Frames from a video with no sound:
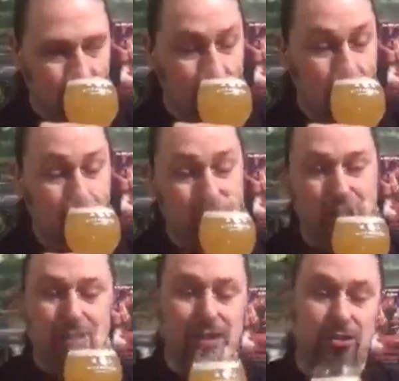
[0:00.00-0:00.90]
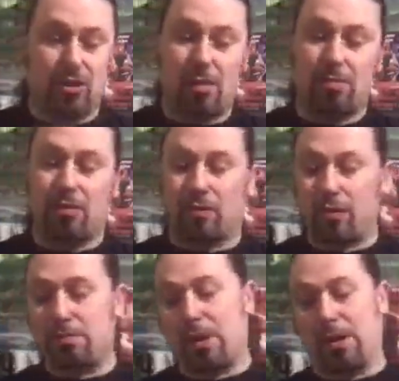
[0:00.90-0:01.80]
That is a is a tropical
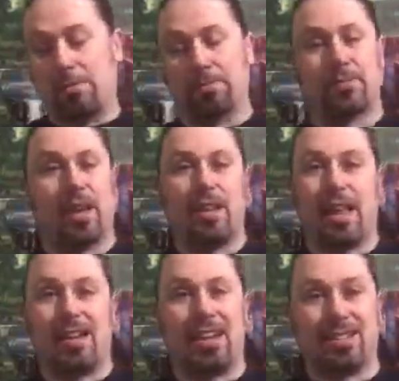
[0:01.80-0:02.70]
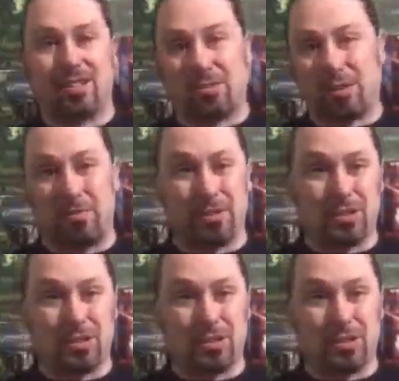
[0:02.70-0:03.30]
fruit bomb, and that nice creamy,